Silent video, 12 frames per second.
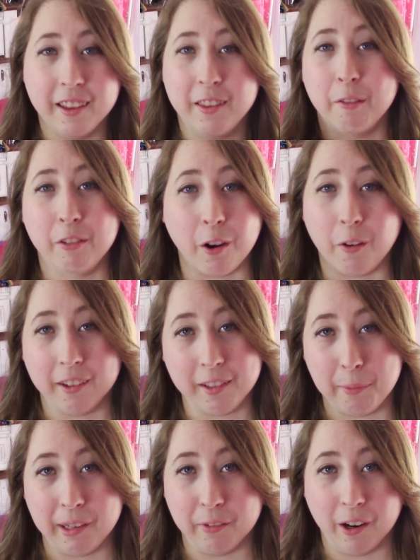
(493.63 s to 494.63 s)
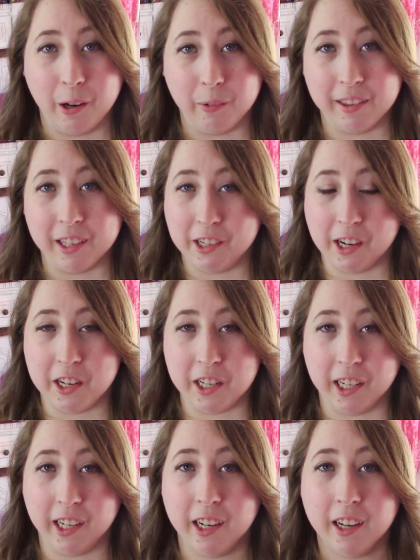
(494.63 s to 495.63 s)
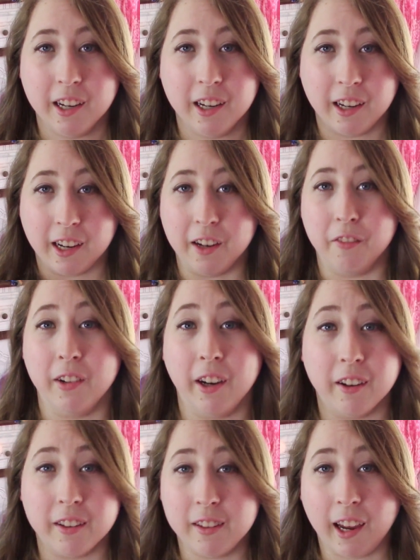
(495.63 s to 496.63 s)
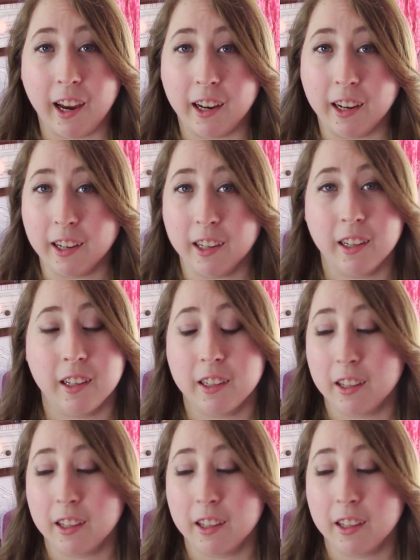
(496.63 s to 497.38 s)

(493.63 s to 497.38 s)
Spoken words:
there was always something wrong with the judging in figure skating.